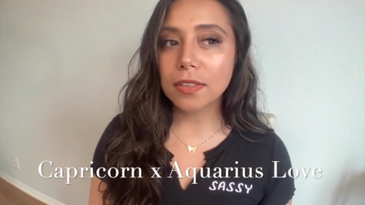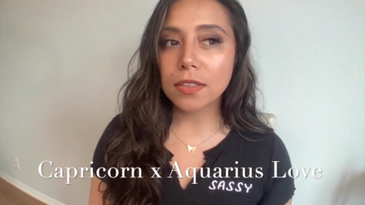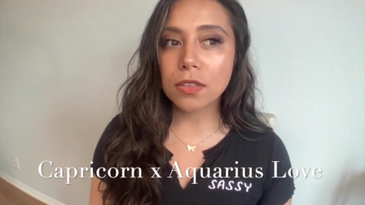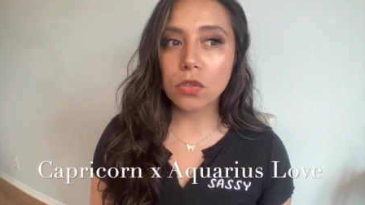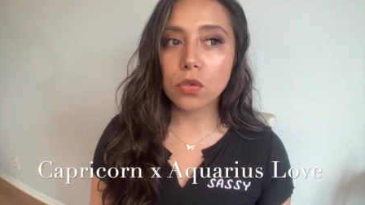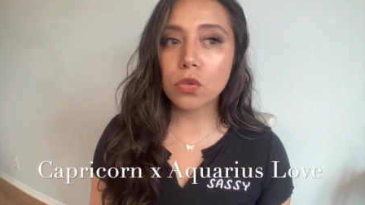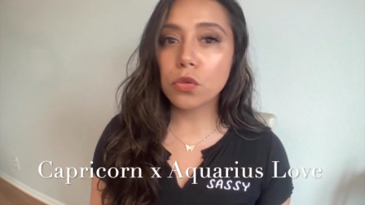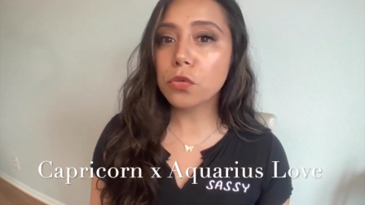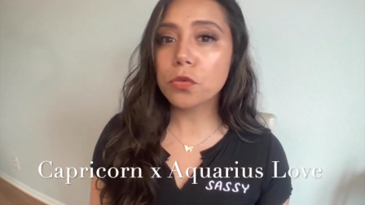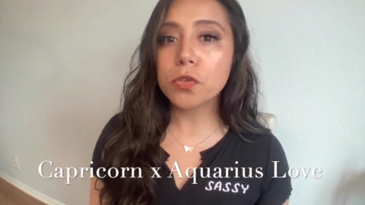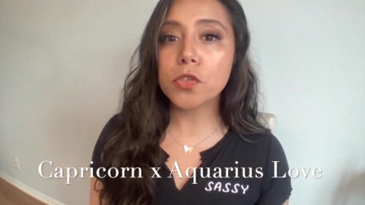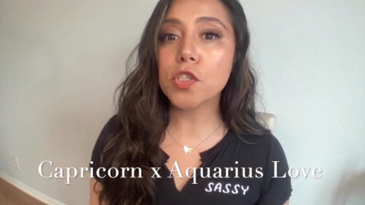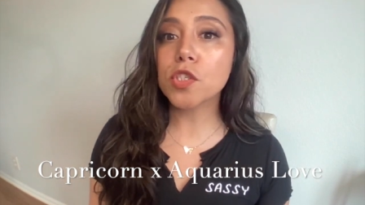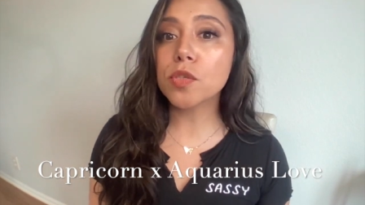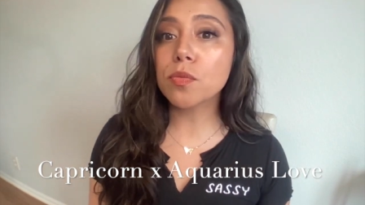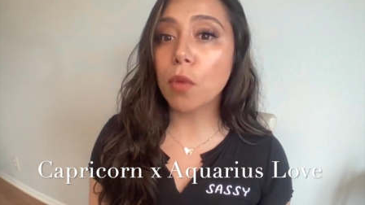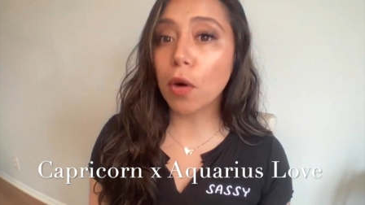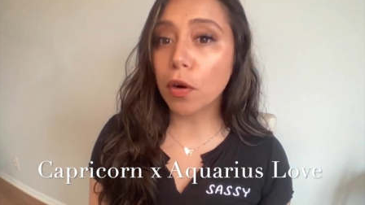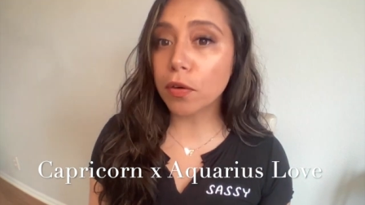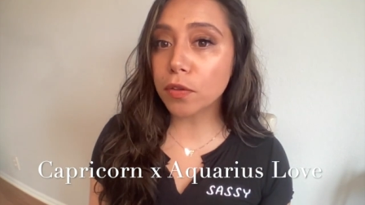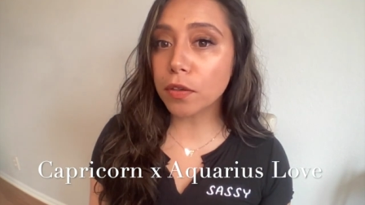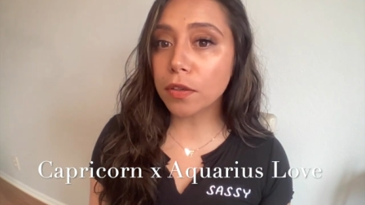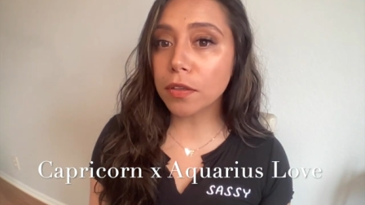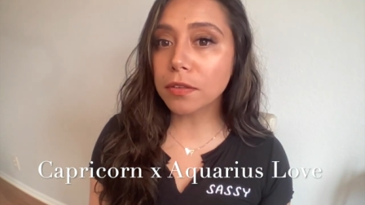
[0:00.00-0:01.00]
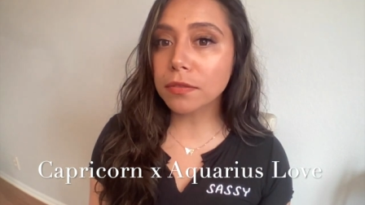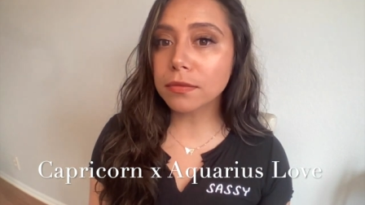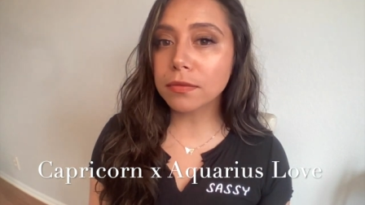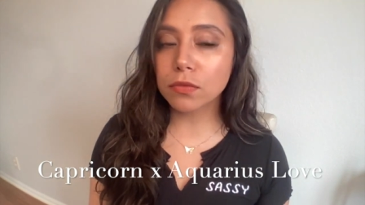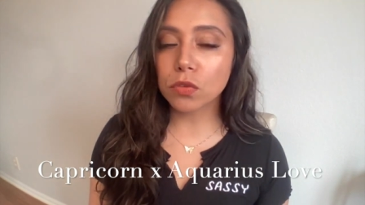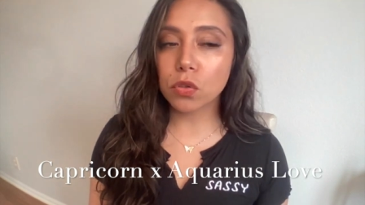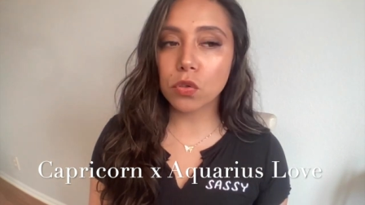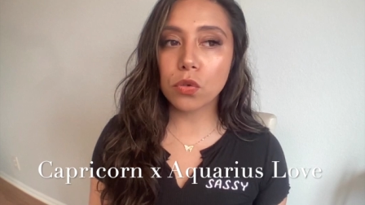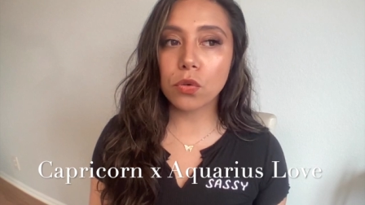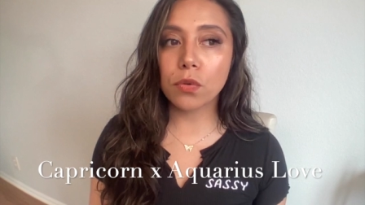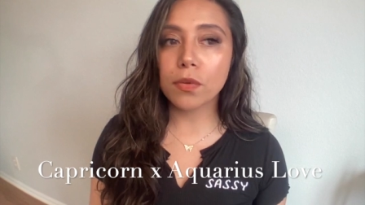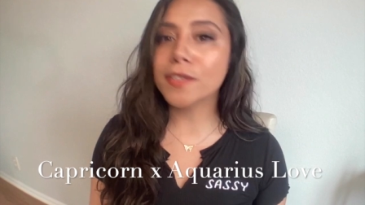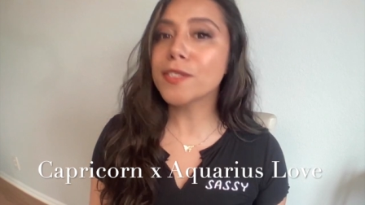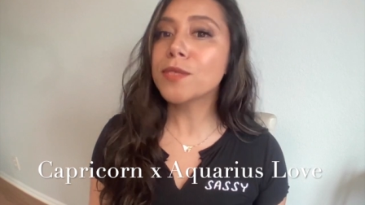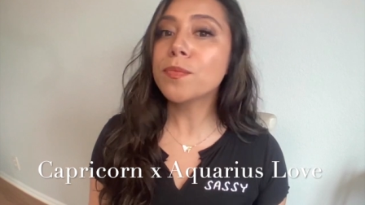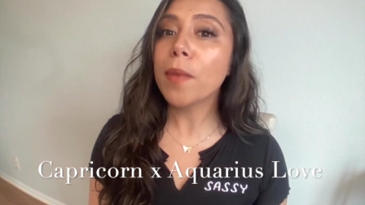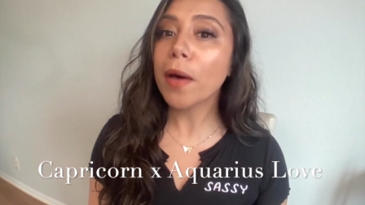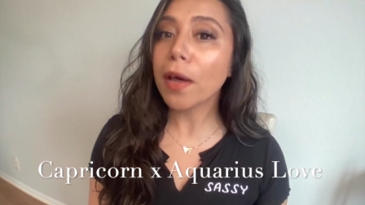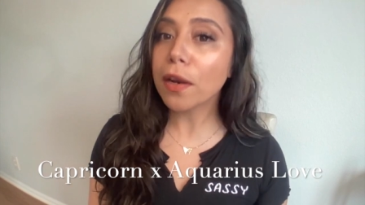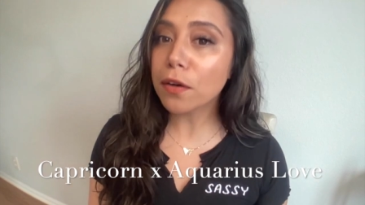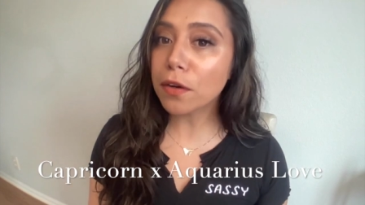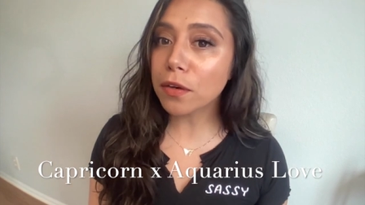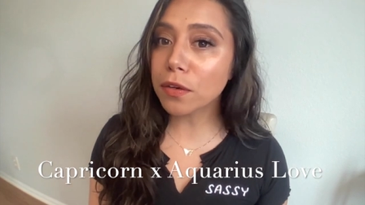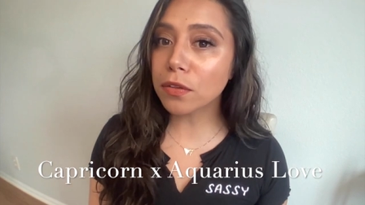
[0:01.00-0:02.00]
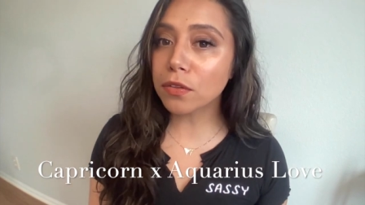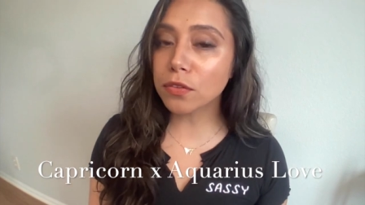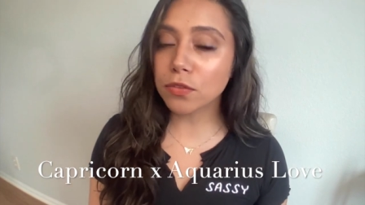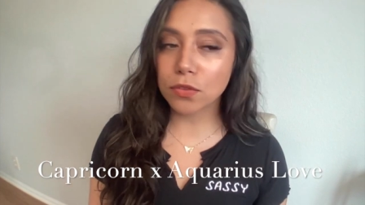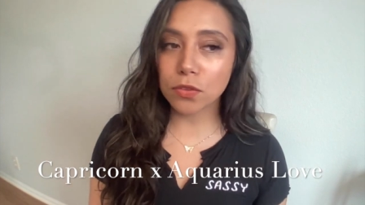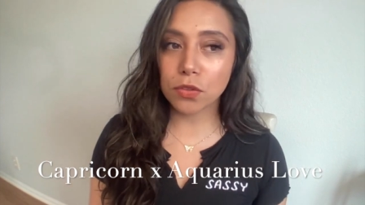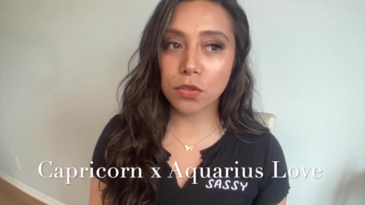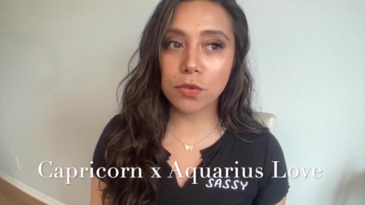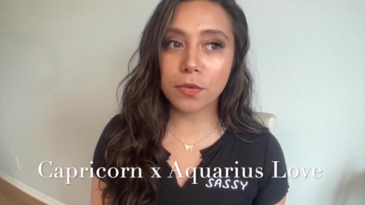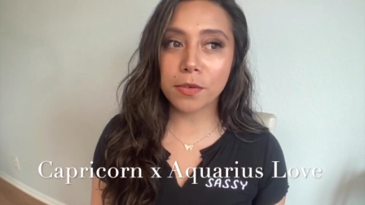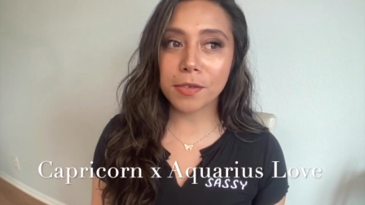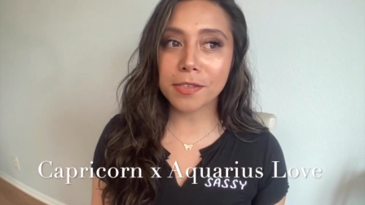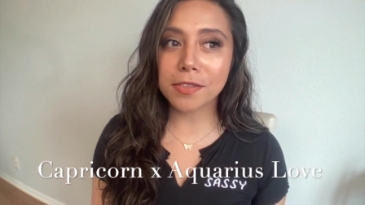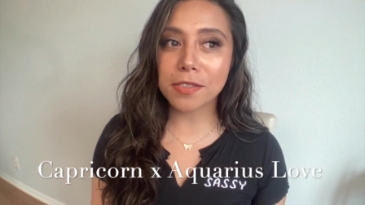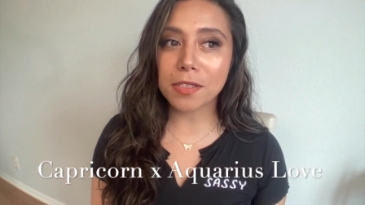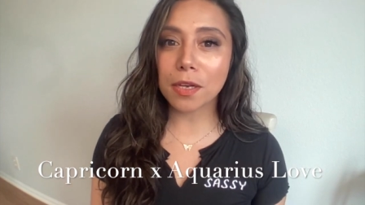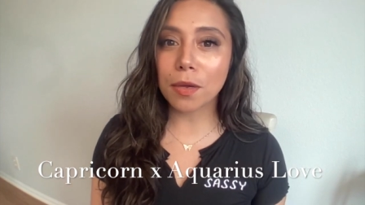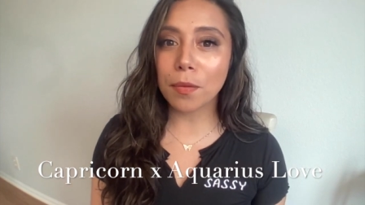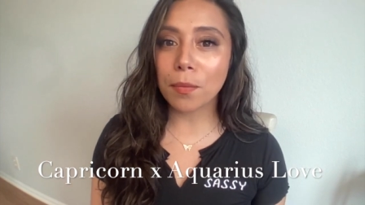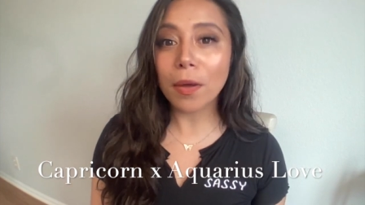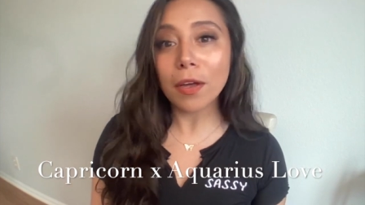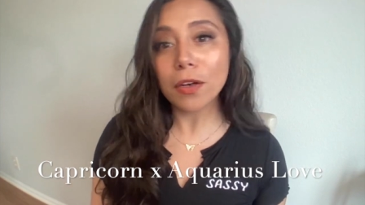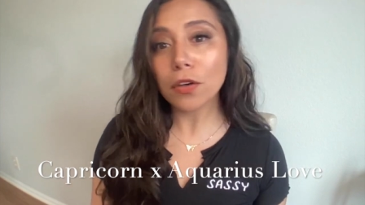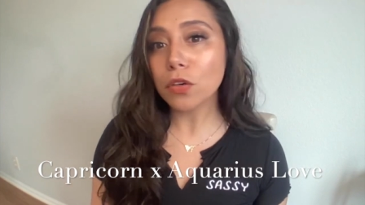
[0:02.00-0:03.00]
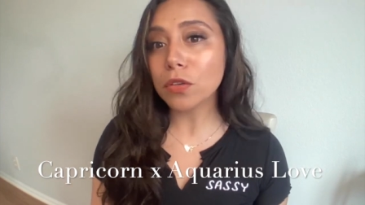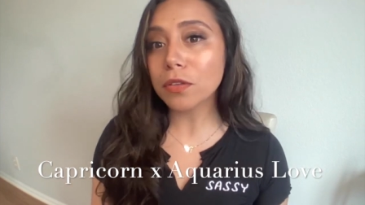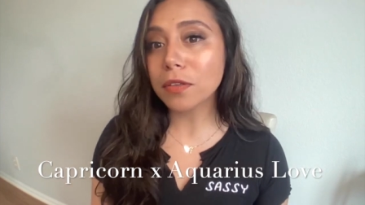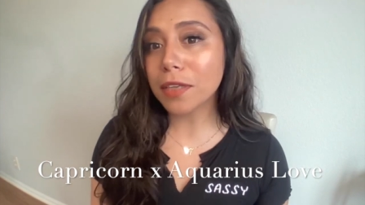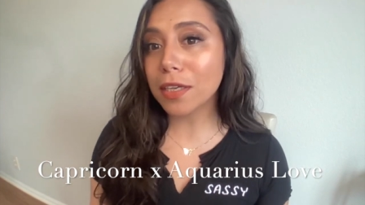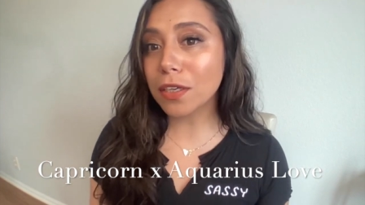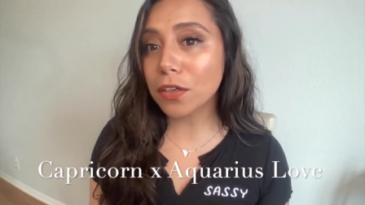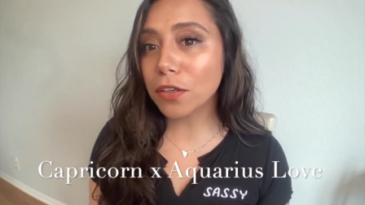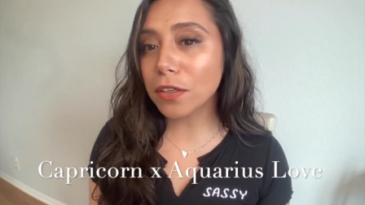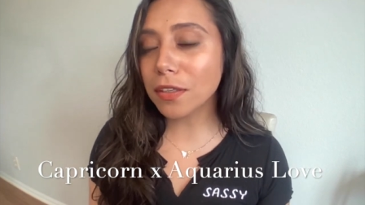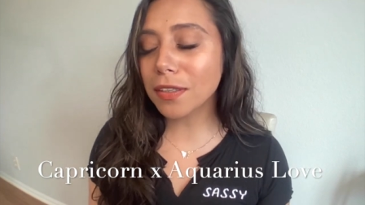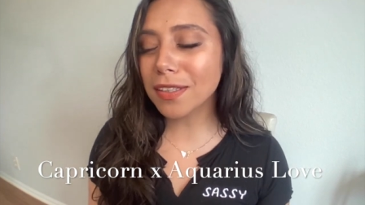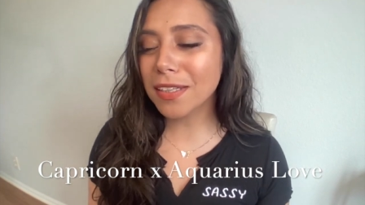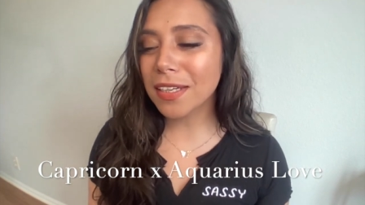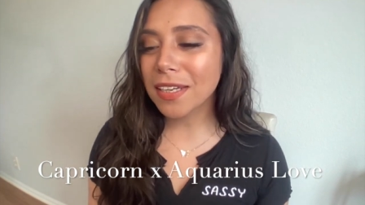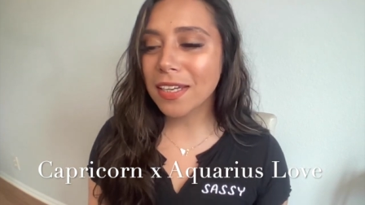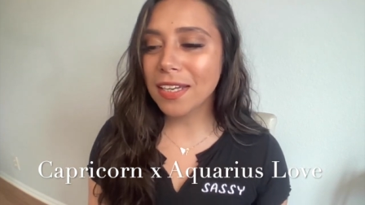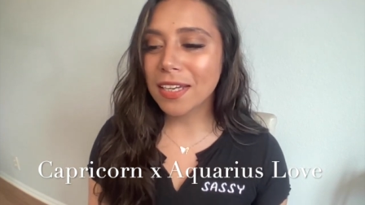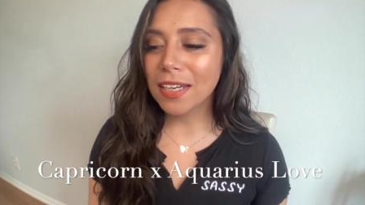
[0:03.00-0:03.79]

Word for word: who is smarter, who is better, who is a better leader.